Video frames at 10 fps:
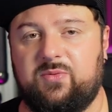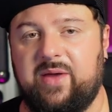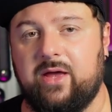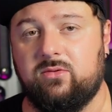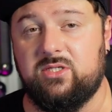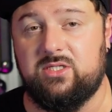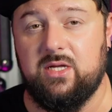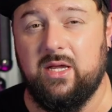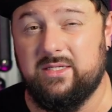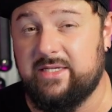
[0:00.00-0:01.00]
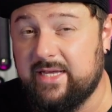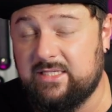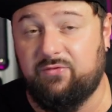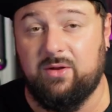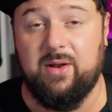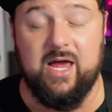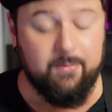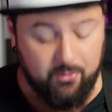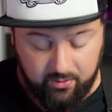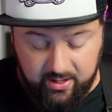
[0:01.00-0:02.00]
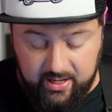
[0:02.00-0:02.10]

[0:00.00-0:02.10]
pounds to get something playable.